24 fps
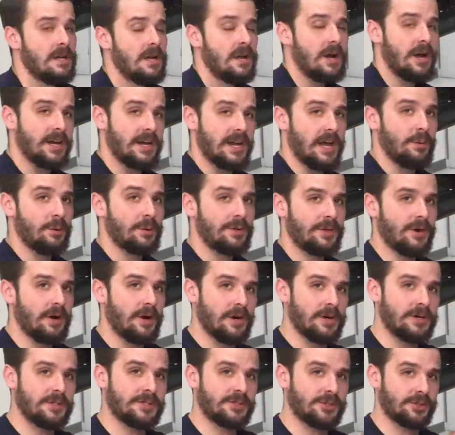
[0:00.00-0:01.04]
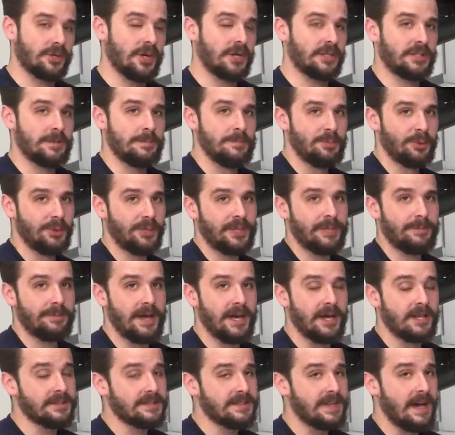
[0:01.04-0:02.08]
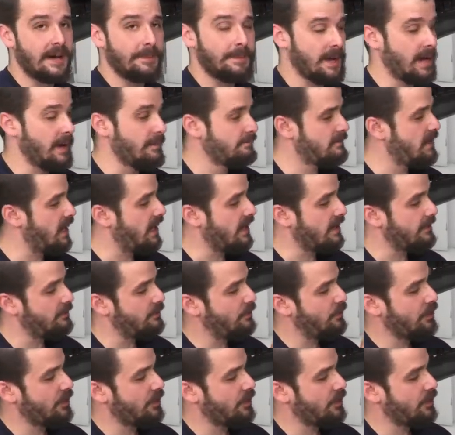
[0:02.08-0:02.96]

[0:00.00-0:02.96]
All right, now with our strut completely mounted top and bottom,